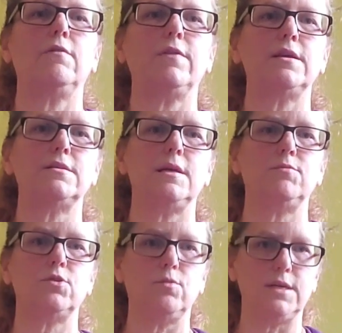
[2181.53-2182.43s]
if they
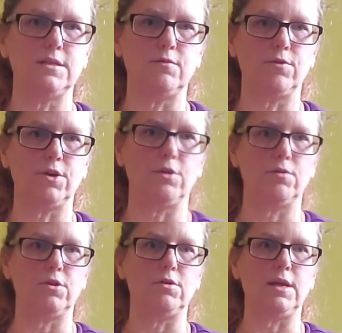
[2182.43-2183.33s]
seem too easy for you
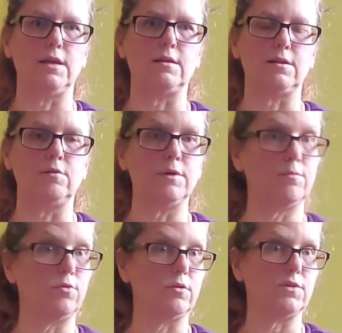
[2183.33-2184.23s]
and you need a little
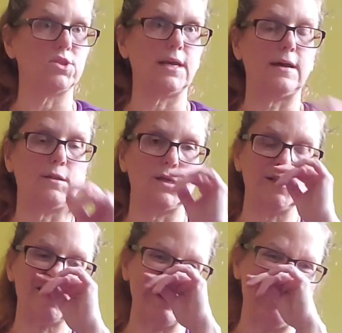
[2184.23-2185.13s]
bit more of a
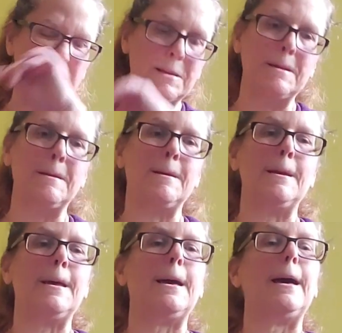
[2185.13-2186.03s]
challenge,
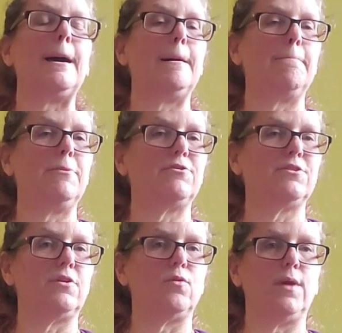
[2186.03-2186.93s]
there's
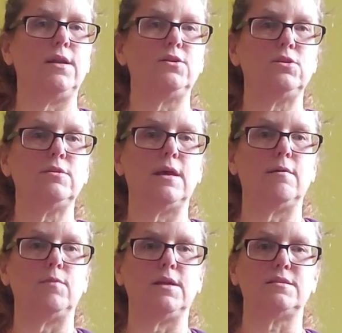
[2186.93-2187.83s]
another way to do
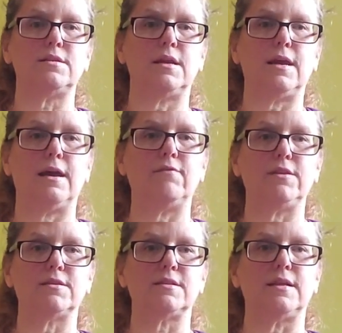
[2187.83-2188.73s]
them. Instead of
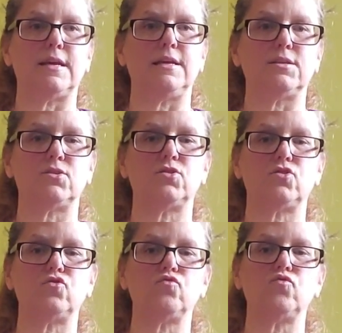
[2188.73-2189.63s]
having this leg
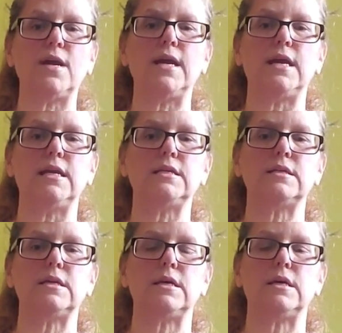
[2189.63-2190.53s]
straight,